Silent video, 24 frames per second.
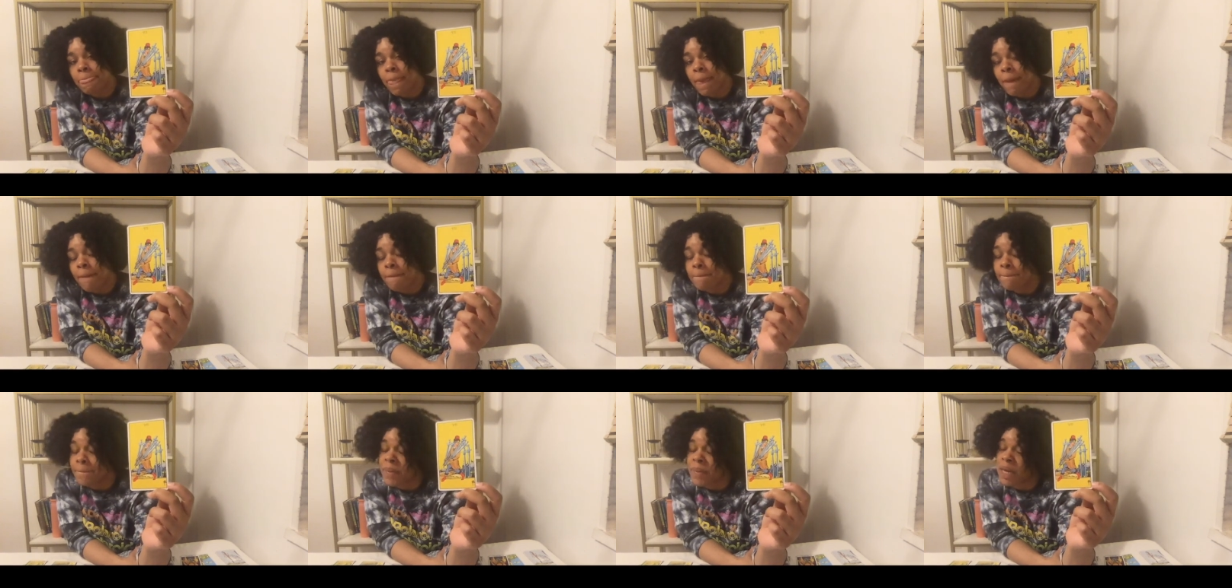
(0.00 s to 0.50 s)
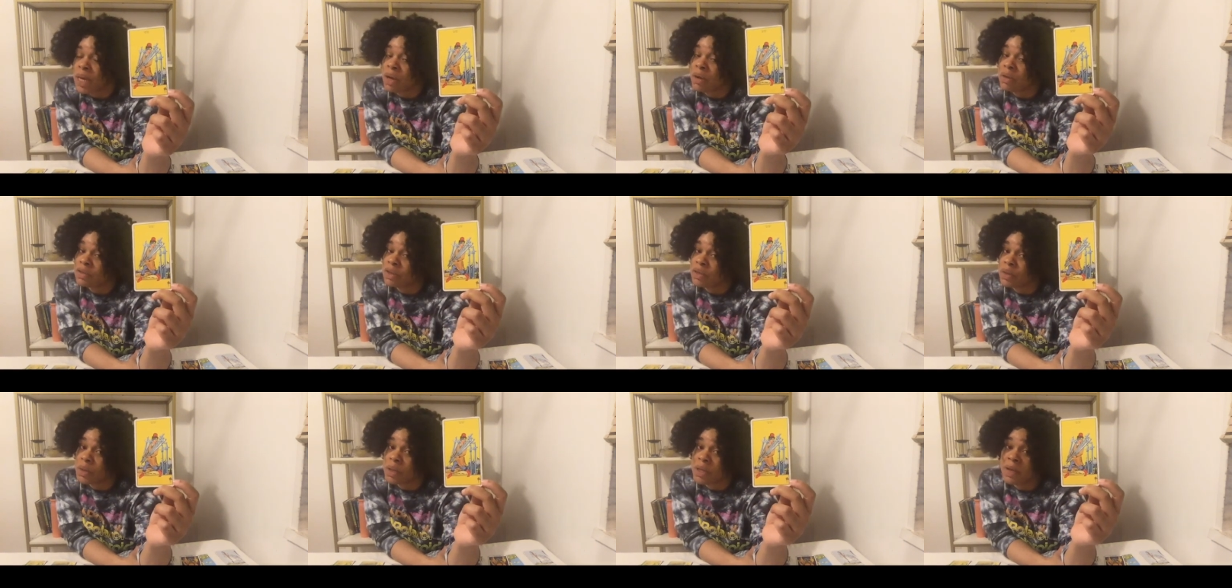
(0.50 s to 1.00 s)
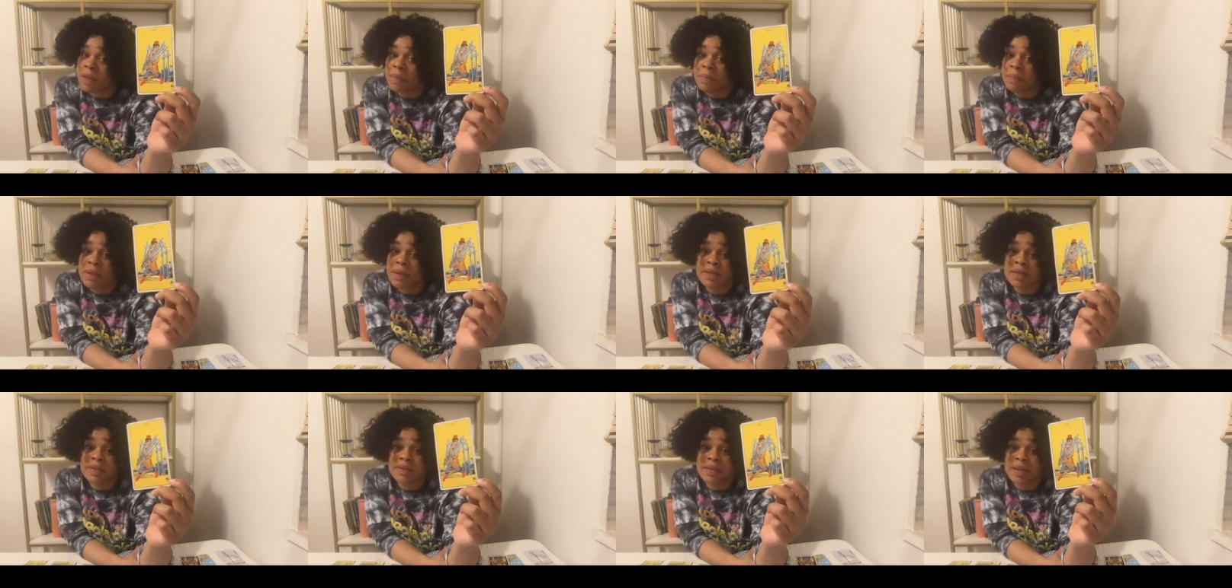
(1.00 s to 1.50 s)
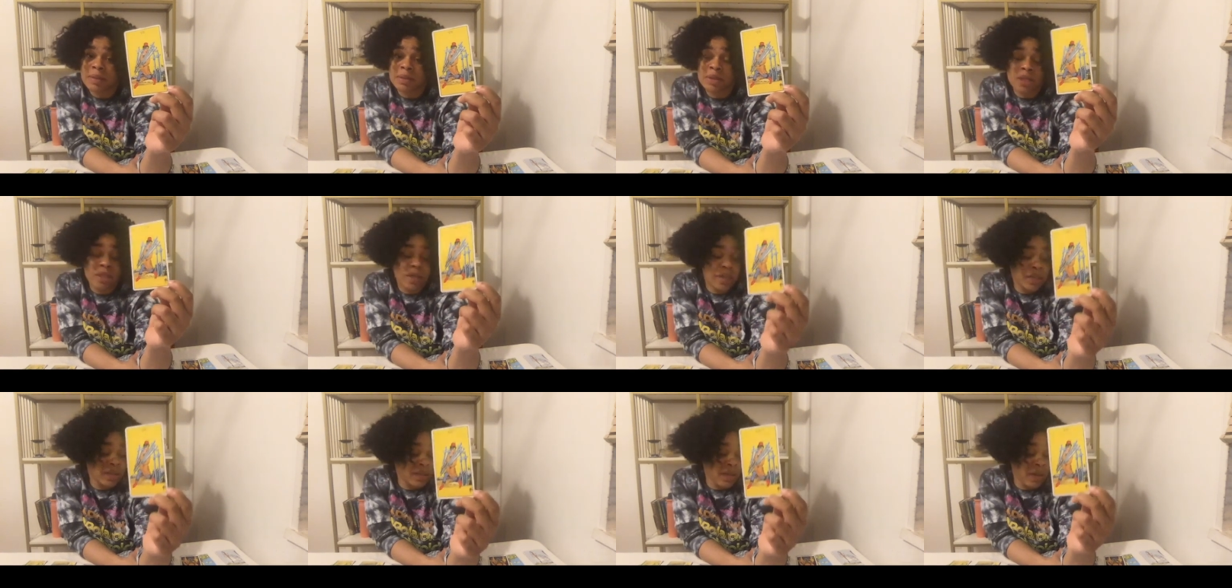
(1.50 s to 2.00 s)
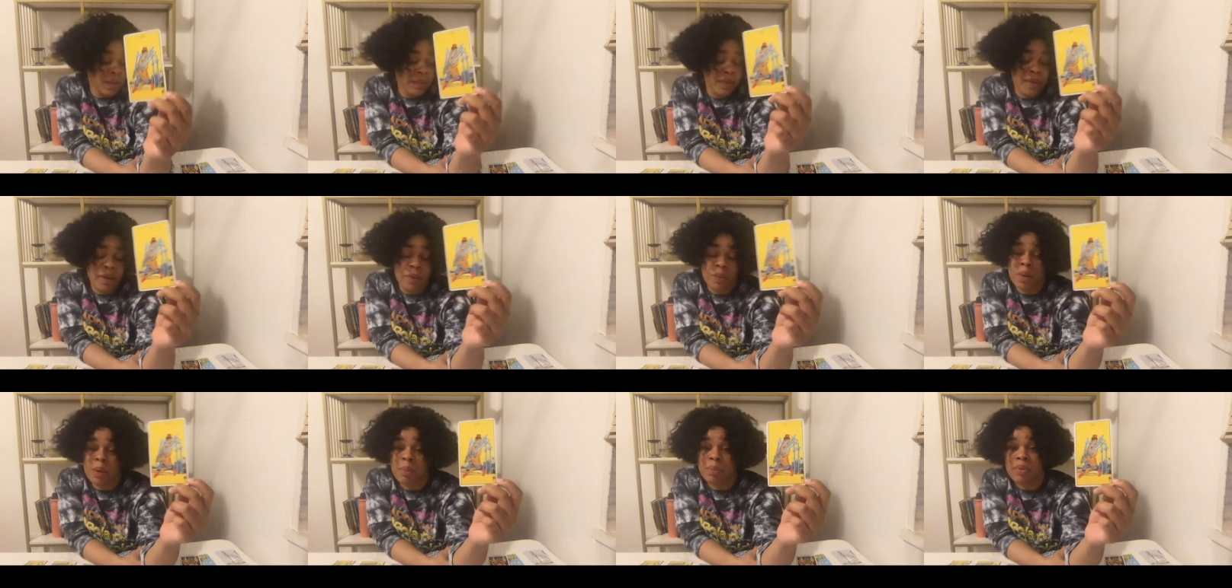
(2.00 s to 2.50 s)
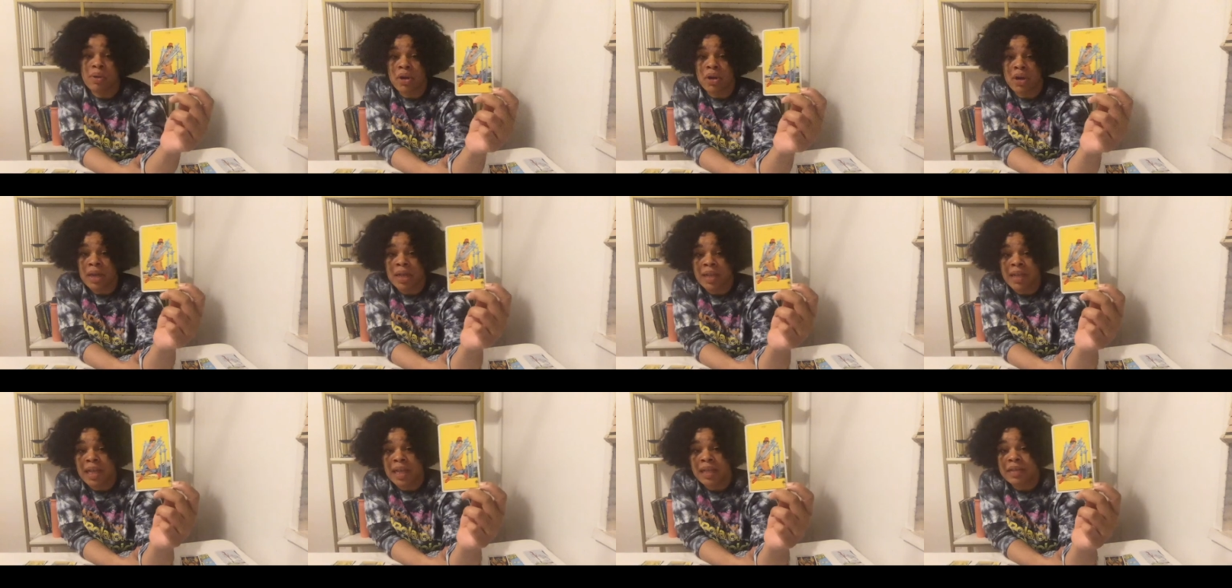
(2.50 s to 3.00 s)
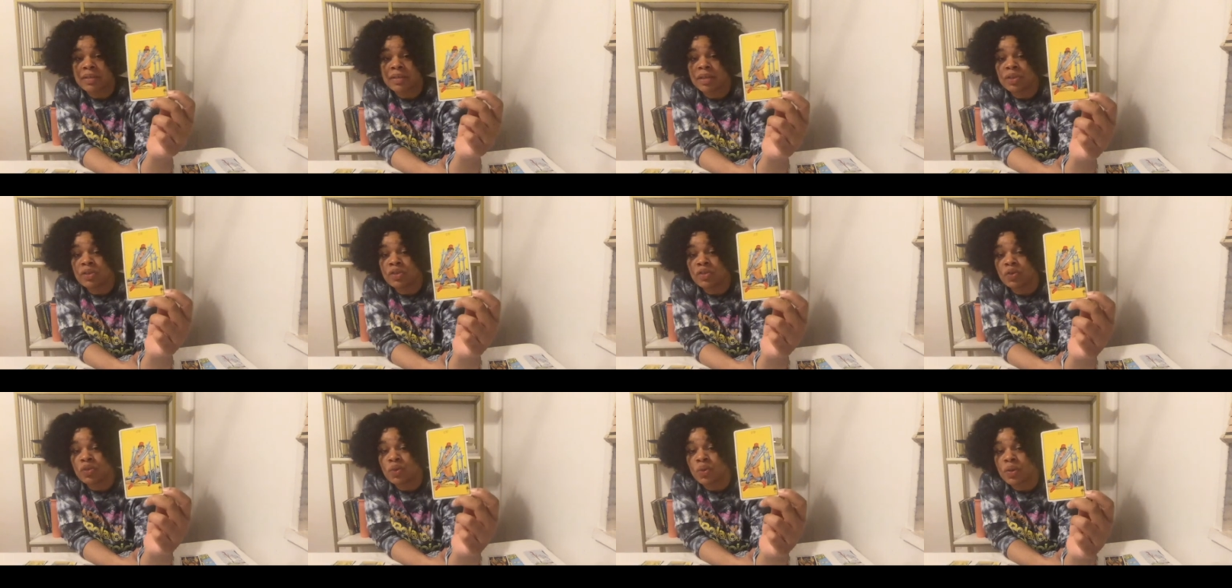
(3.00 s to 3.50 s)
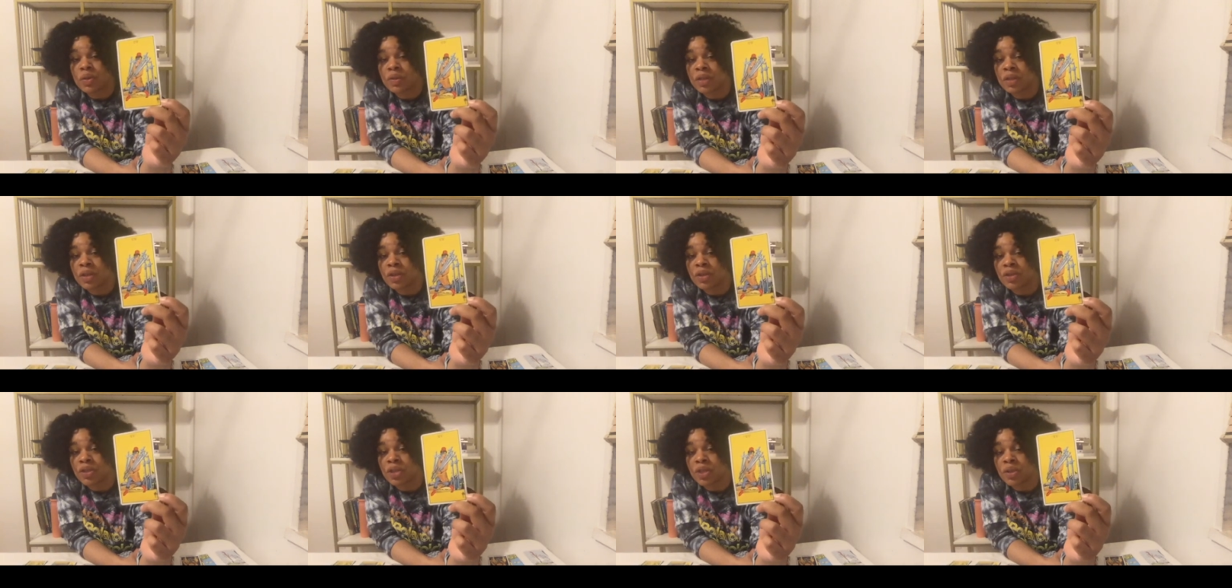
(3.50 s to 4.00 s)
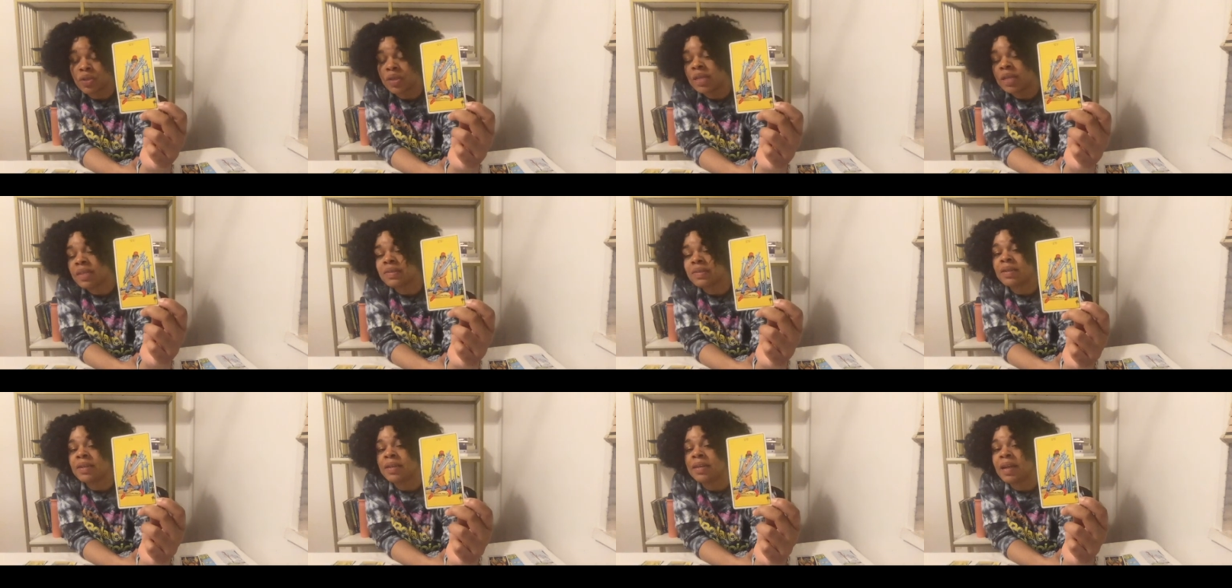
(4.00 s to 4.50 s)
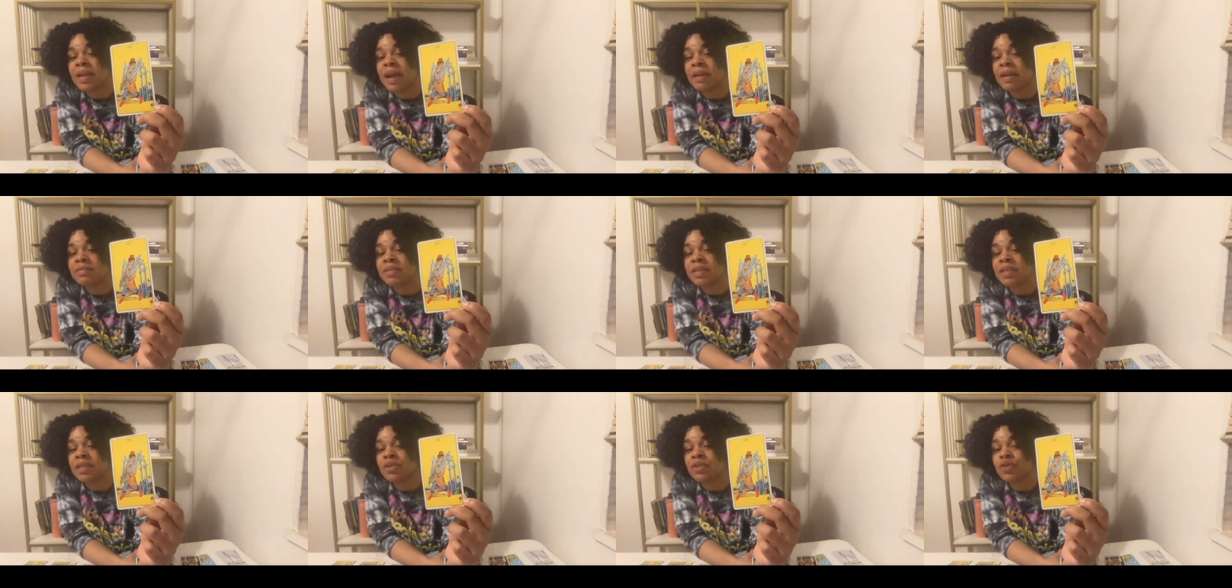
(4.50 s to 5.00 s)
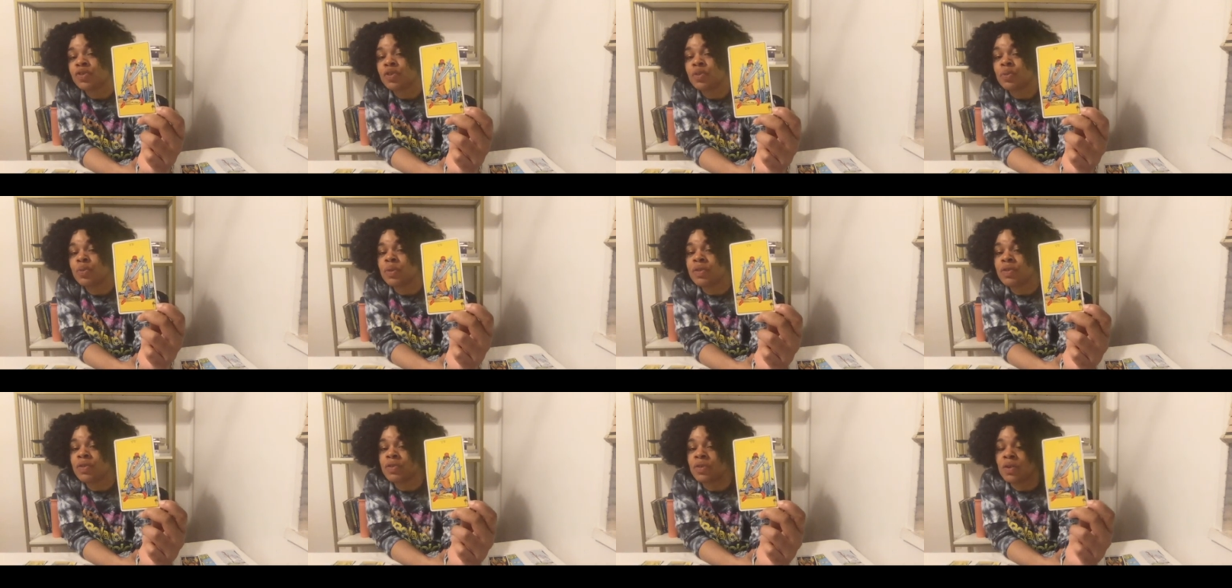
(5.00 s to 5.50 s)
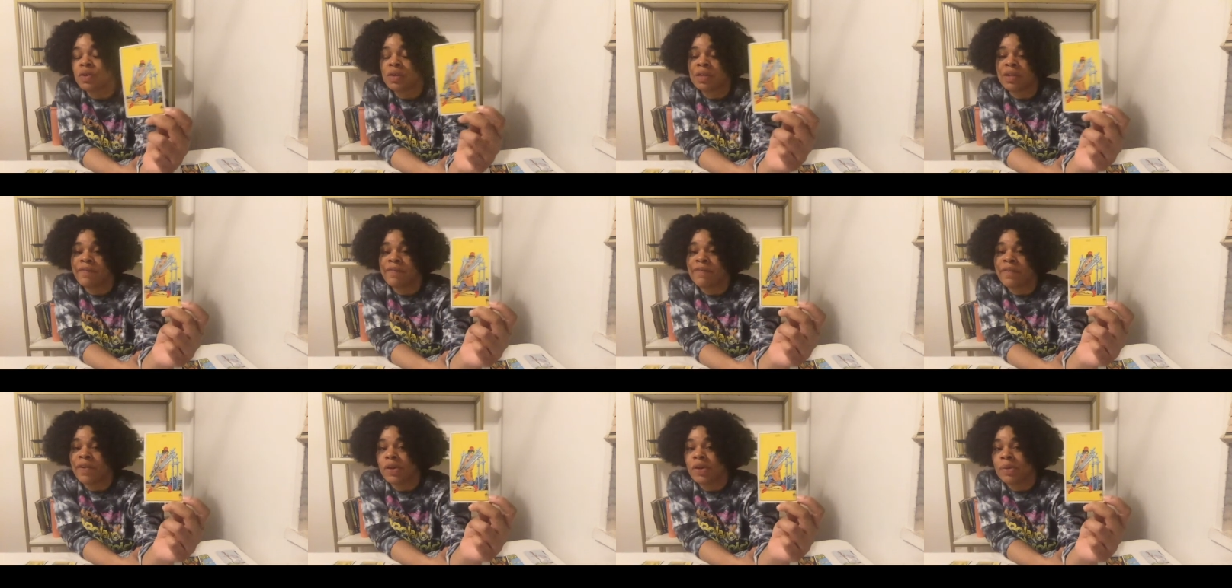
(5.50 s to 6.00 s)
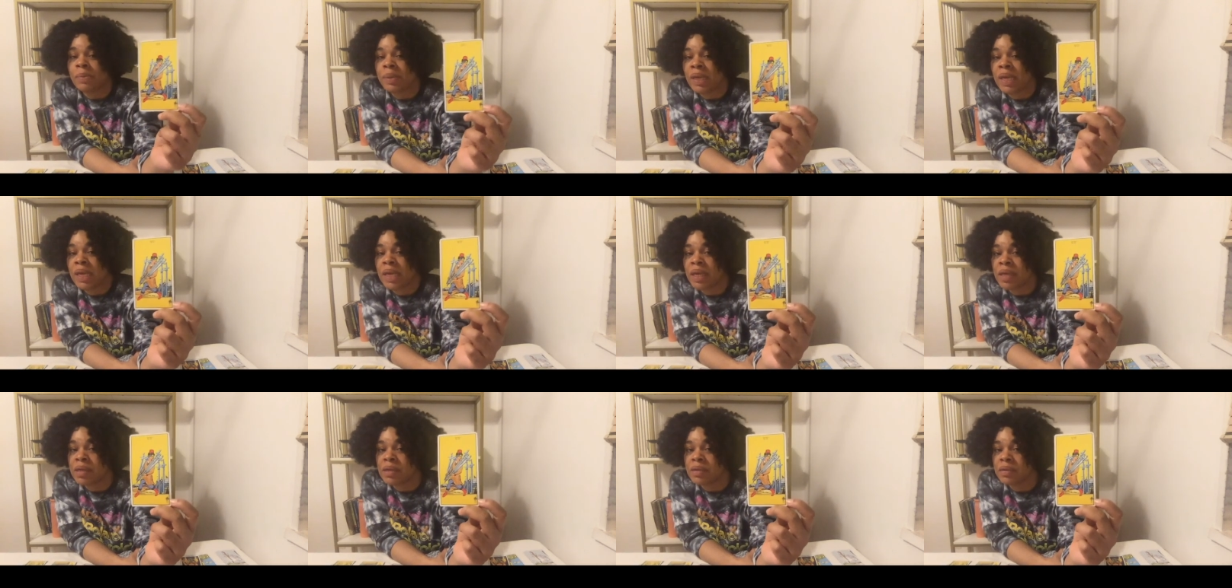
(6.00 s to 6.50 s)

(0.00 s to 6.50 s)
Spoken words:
But it also could be deception. This could be what brought in that Ten of Swords energy or that Ten of Knives energy we saw in the very beginning.